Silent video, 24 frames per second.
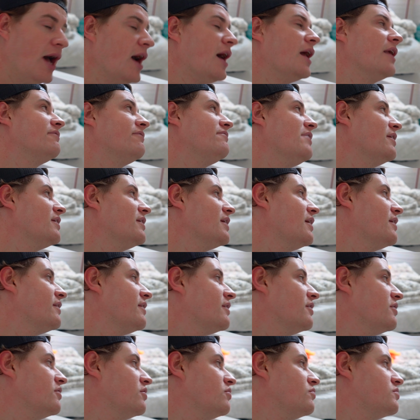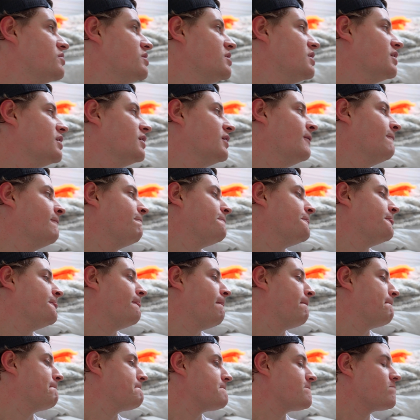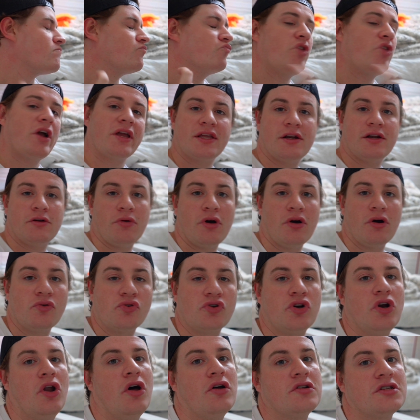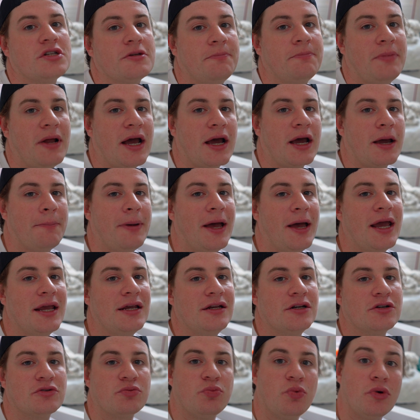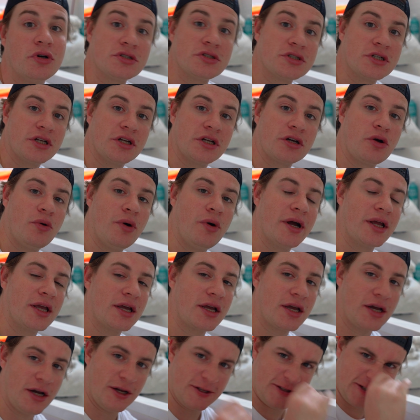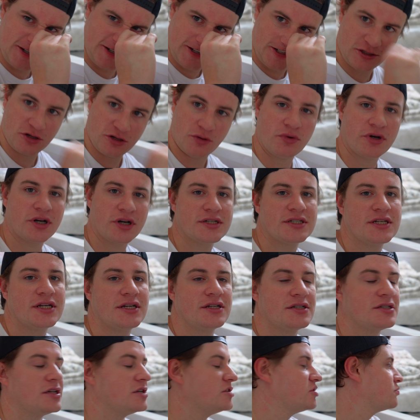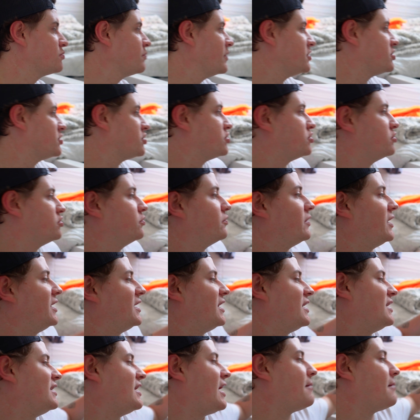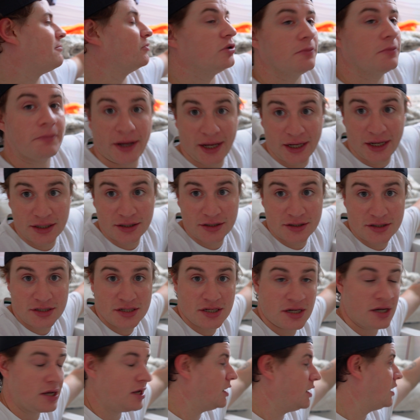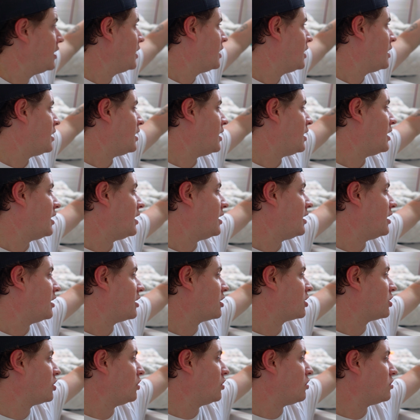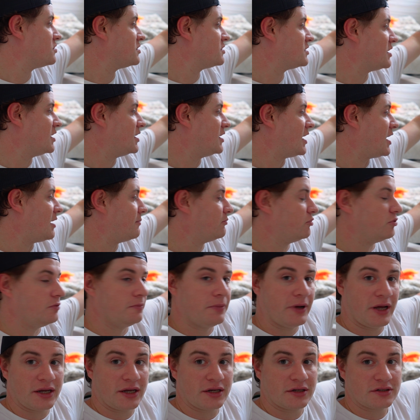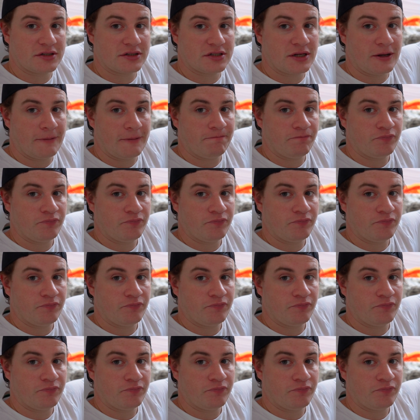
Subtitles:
And I found out that using regular old gloss back paint wasn't going to quite cut it. So what I did is I switched to an enamel paint, a gloss enamel paint.